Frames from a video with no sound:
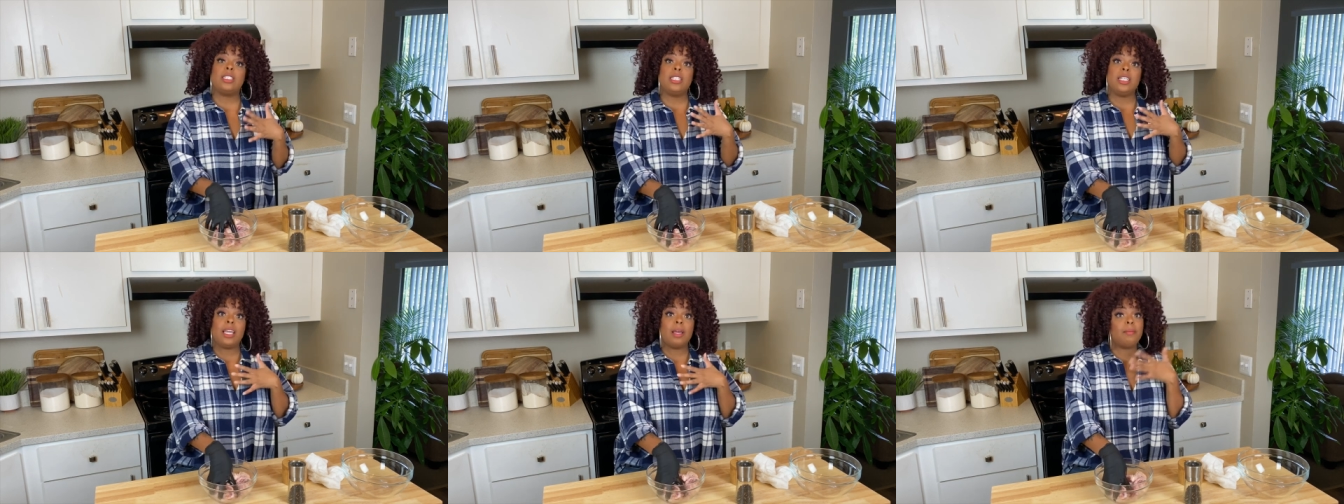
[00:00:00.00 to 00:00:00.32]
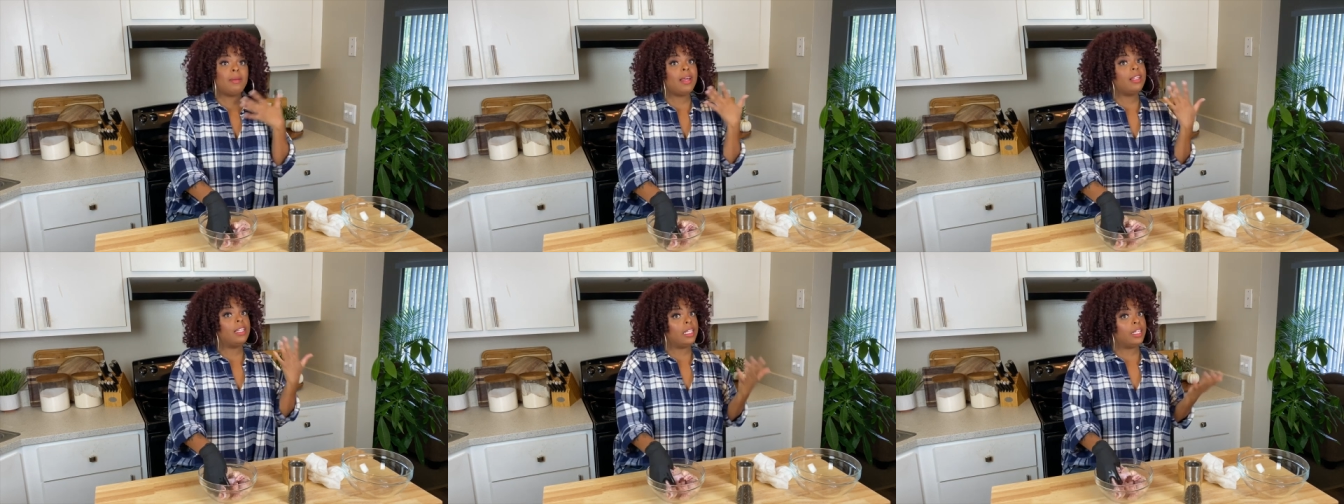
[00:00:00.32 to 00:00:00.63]
see, I'm
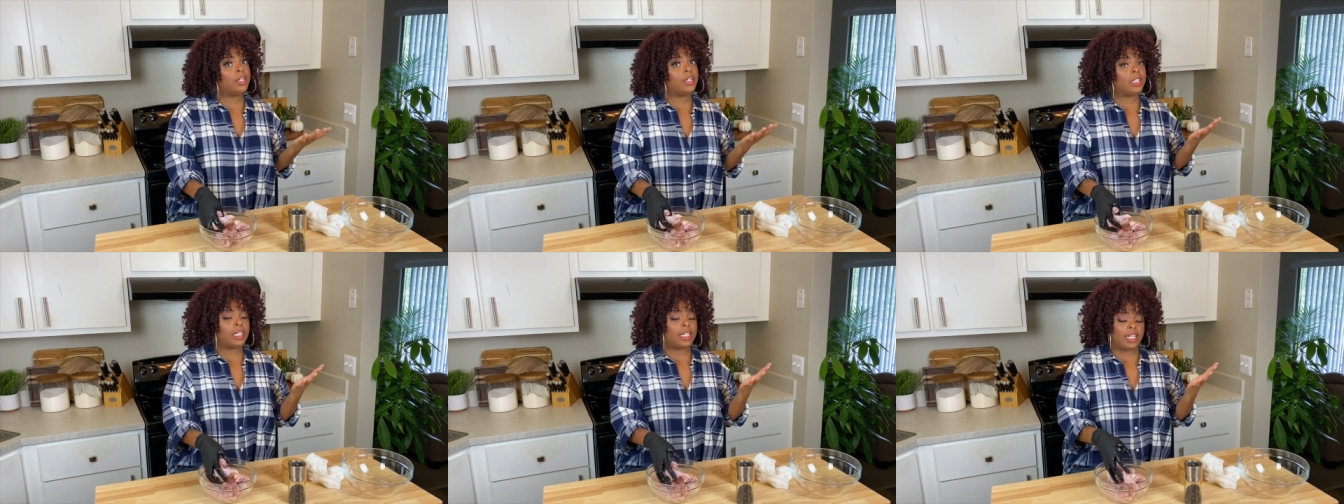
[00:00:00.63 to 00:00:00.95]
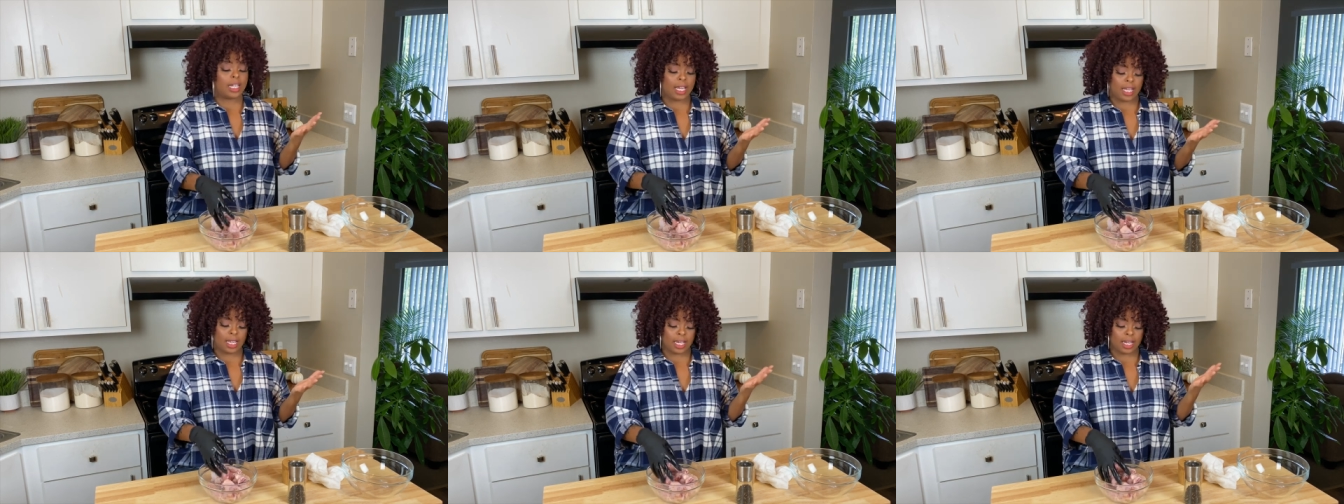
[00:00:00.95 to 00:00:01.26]
not literally
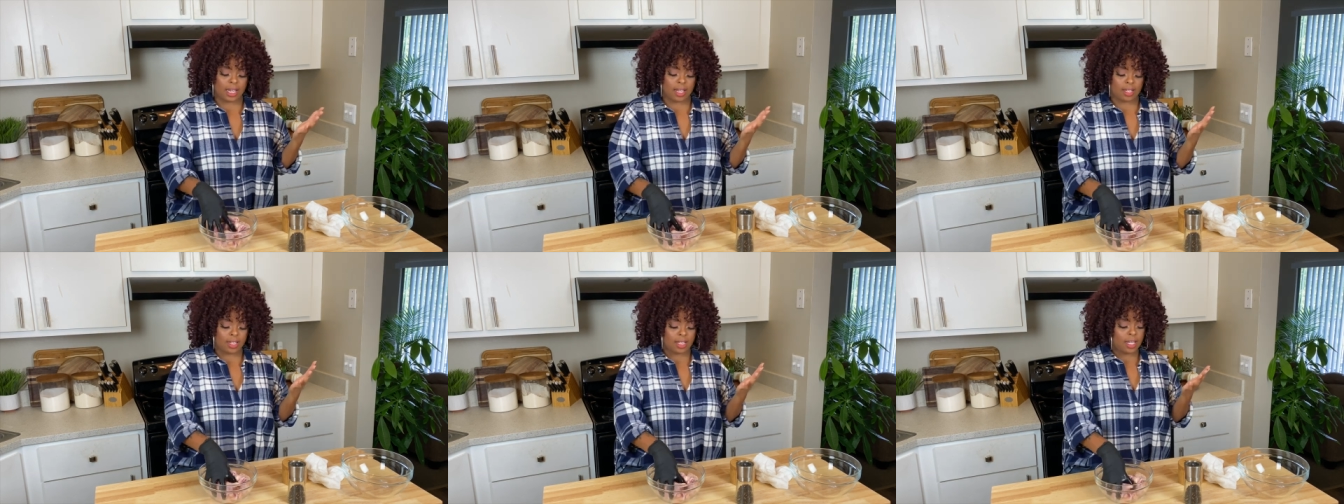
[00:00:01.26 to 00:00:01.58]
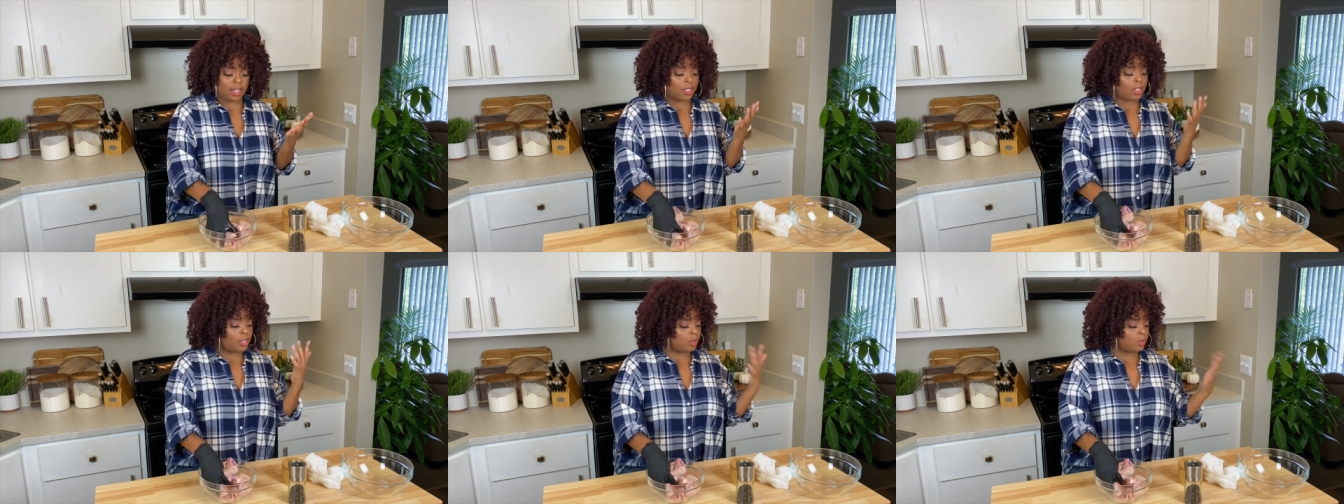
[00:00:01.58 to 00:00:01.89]
naked. I
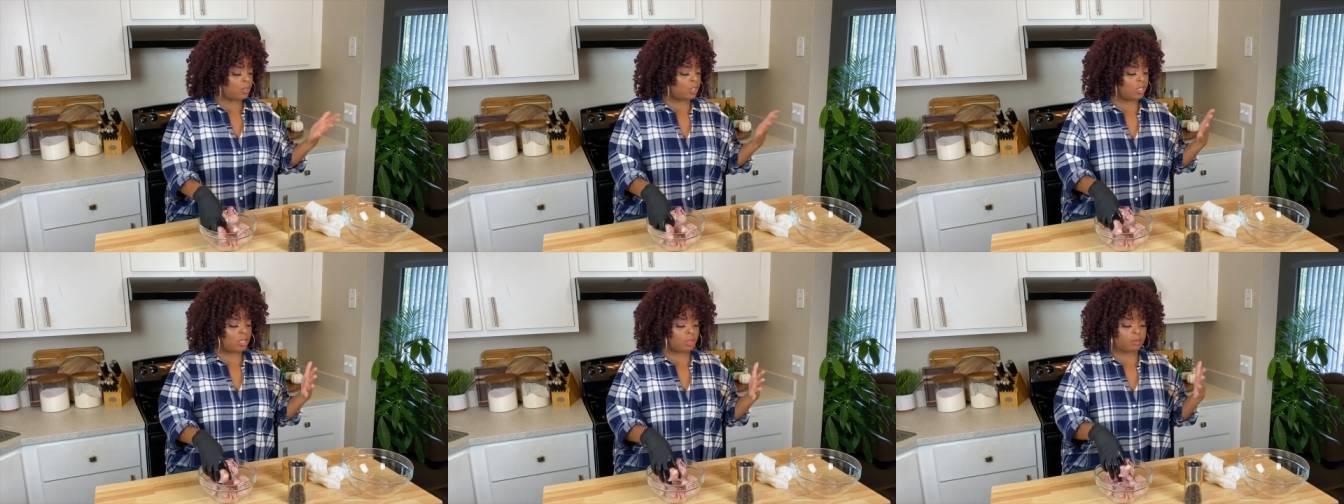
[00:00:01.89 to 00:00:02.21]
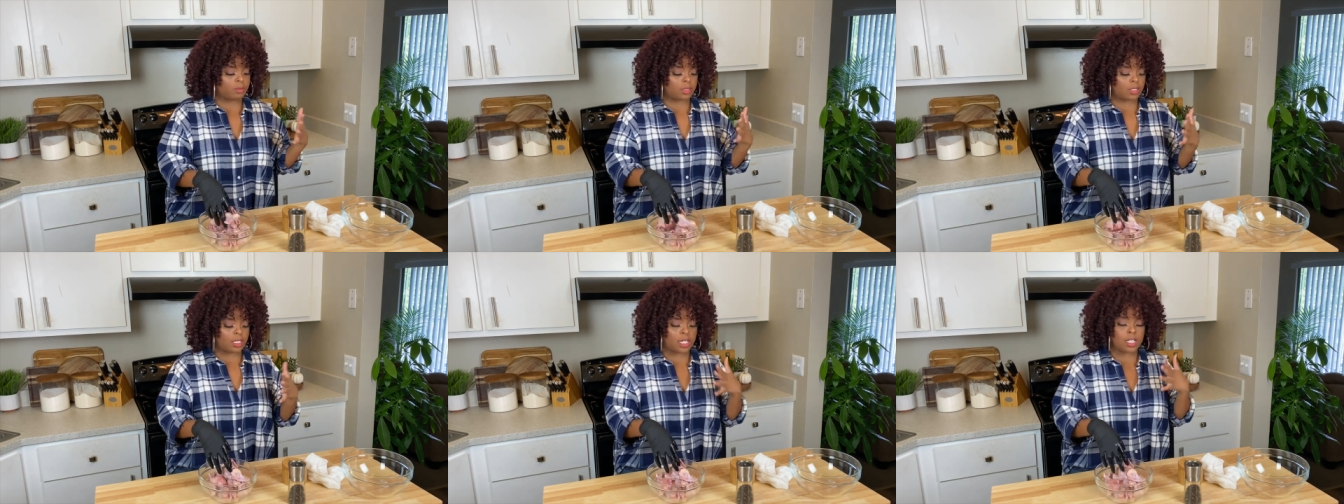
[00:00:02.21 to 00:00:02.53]
think YouTube
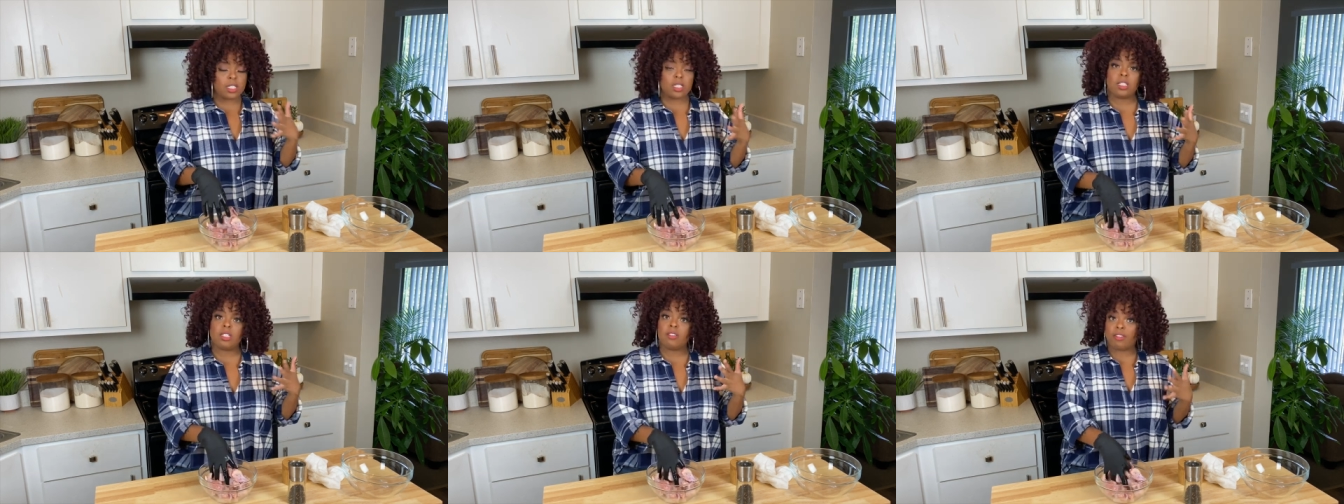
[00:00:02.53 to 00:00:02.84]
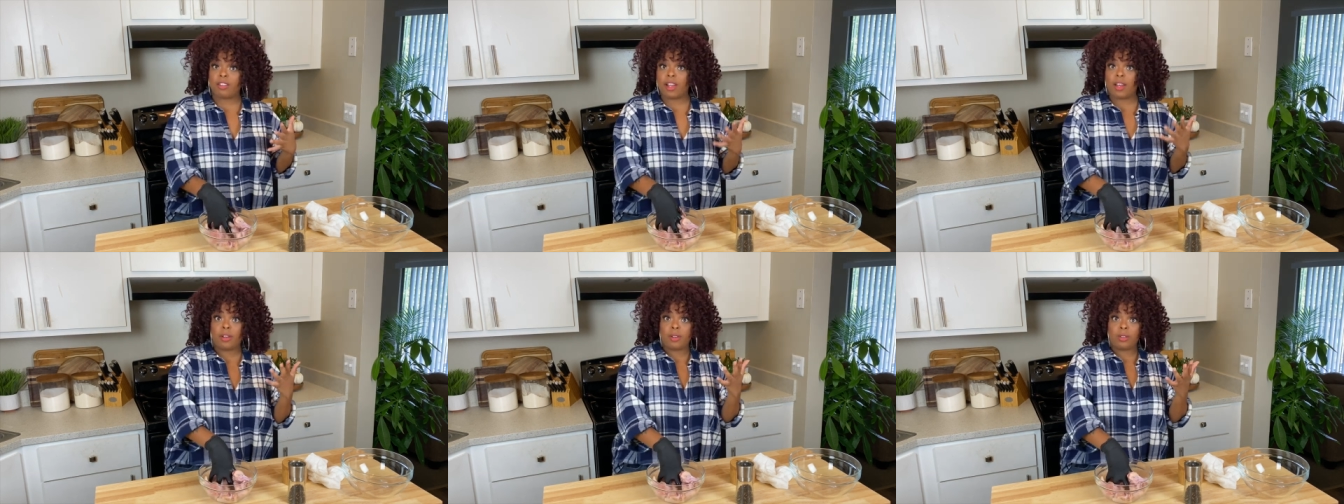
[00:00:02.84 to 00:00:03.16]
tends to
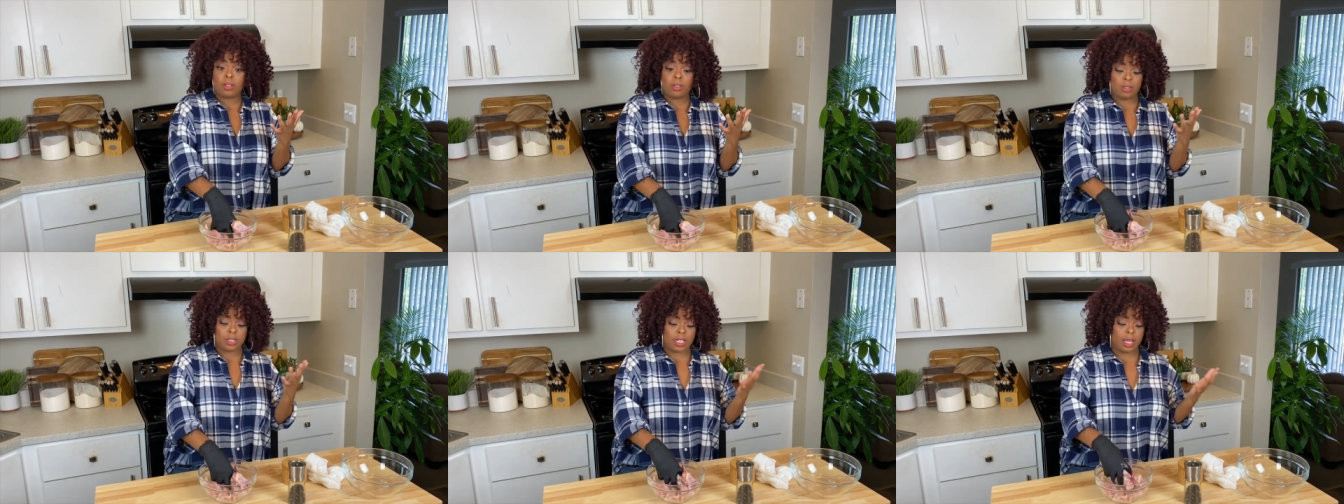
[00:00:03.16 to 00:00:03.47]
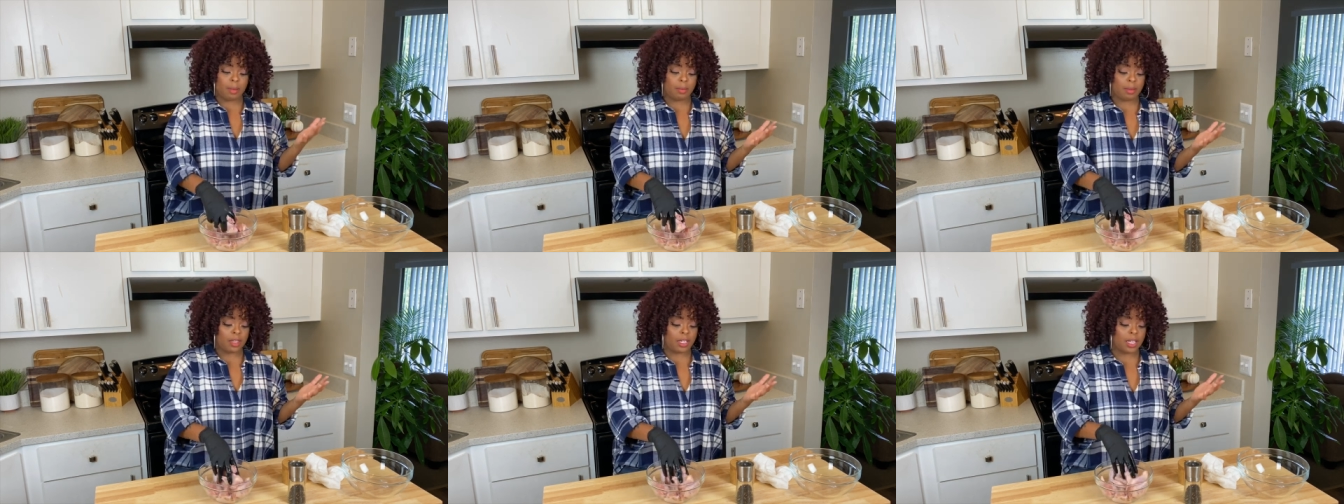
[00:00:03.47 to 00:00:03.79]
frown on those
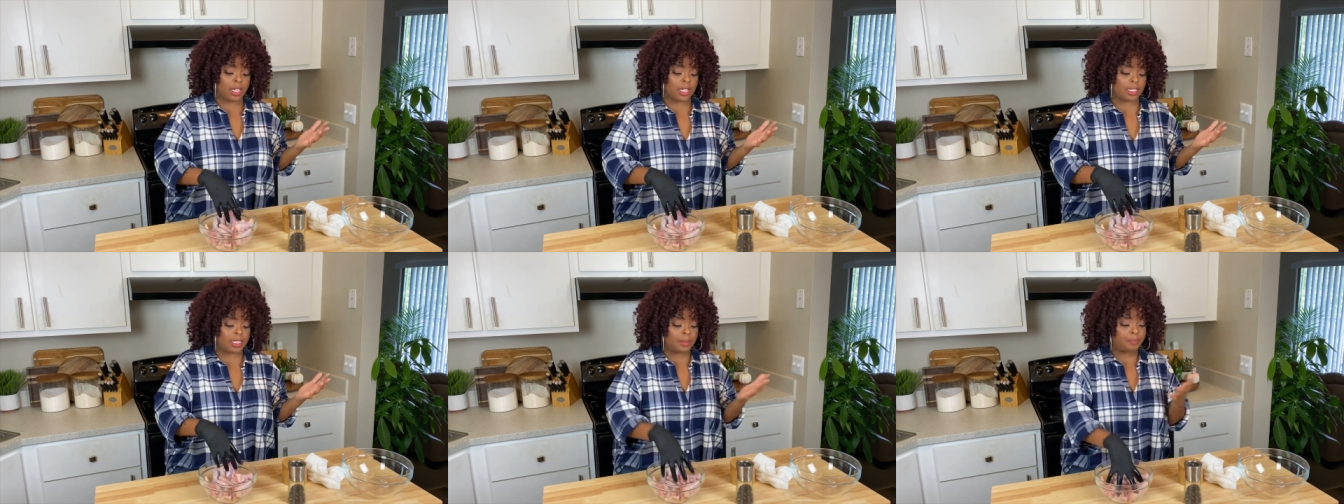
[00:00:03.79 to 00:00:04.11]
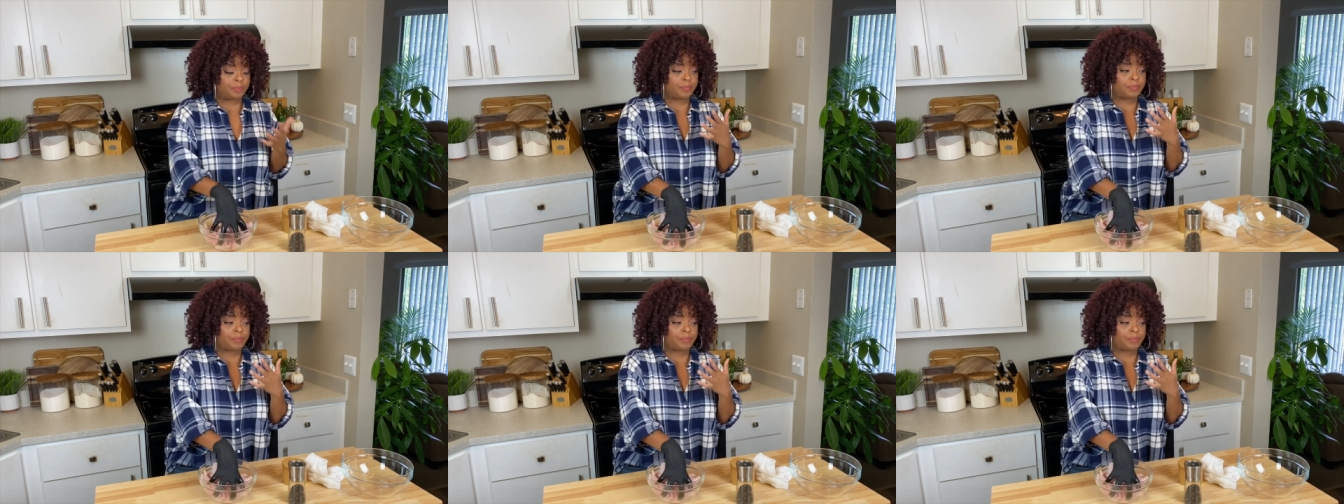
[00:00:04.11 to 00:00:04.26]
type of things,